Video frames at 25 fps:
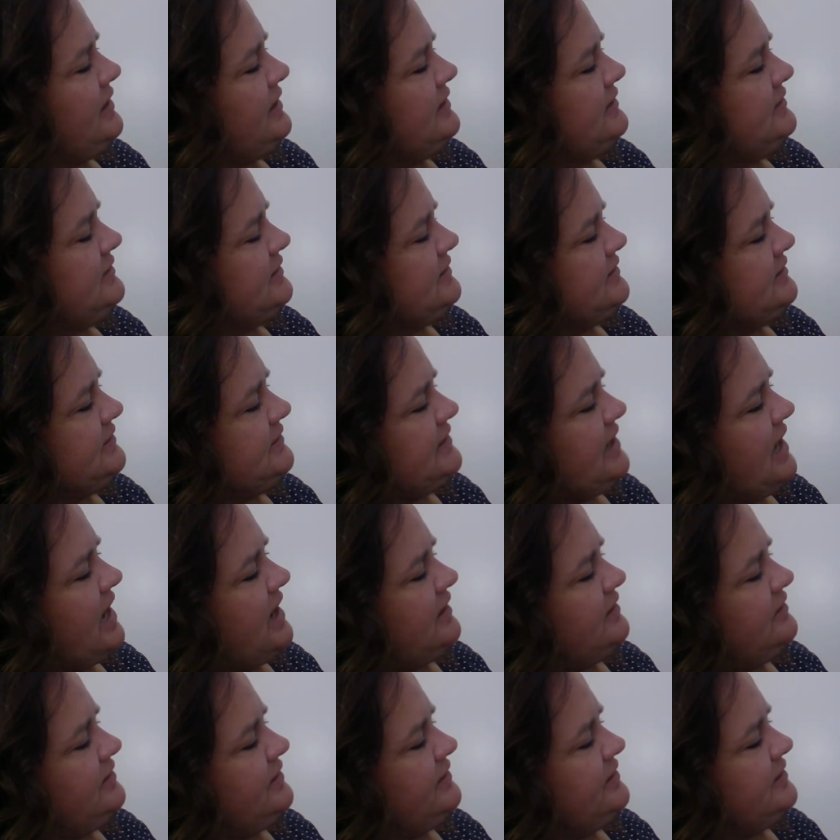is
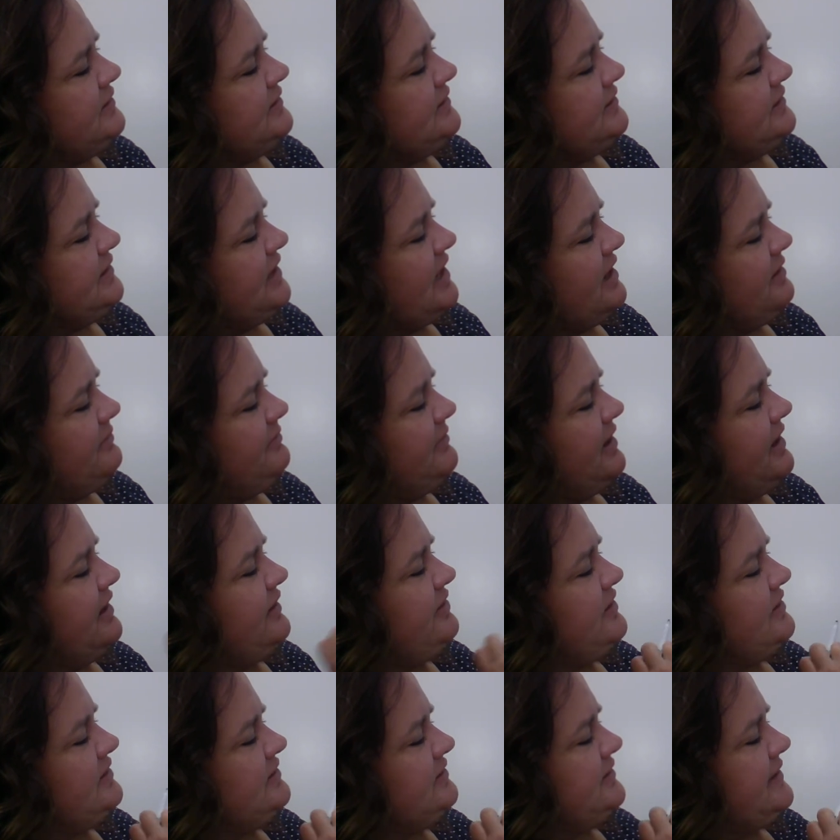exactly the same
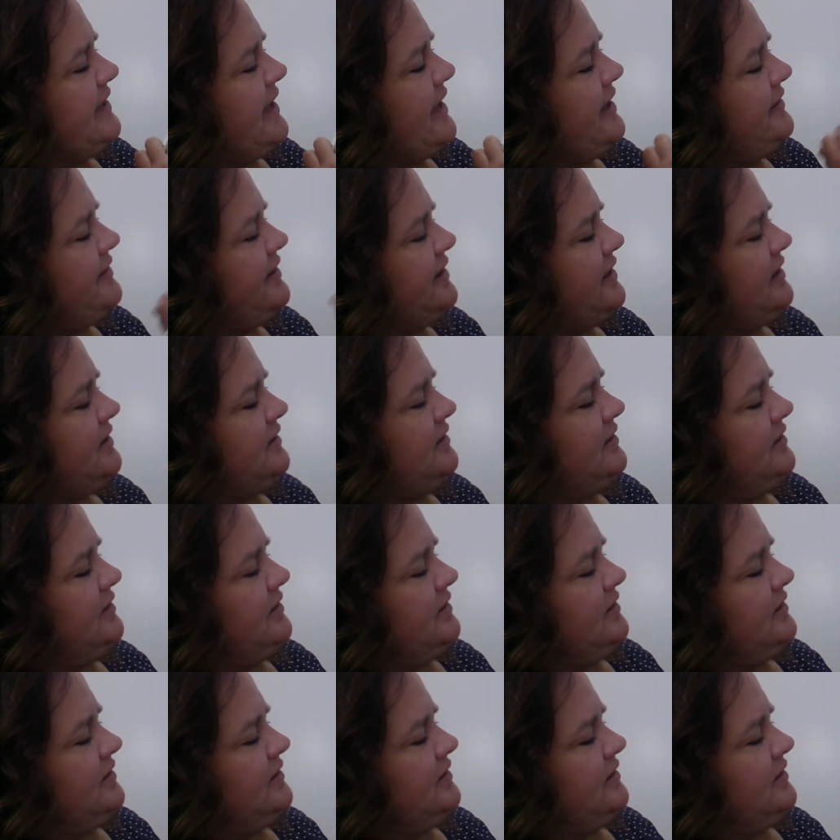length as that line.